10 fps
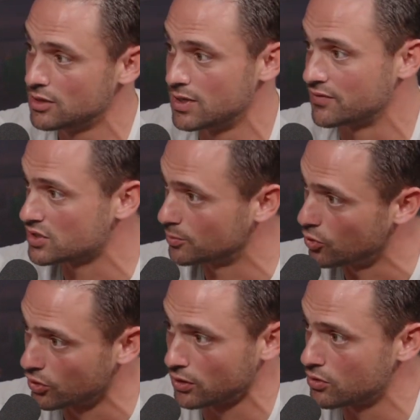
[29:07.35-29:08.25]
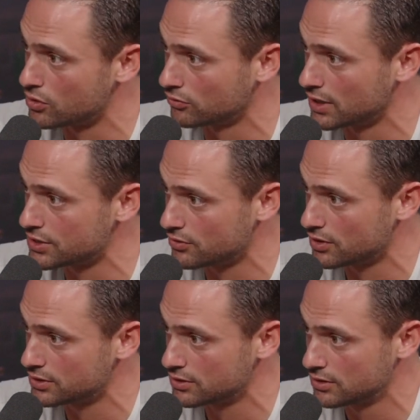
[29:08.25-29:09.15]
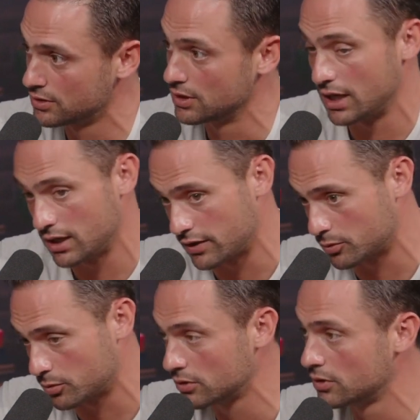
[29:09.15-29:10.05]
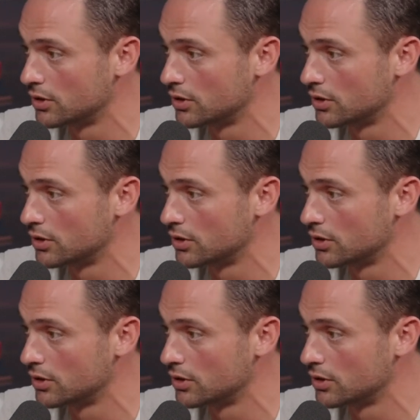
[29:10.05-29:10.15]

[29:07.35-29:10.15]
We have to support our local restaurants and Everbowl,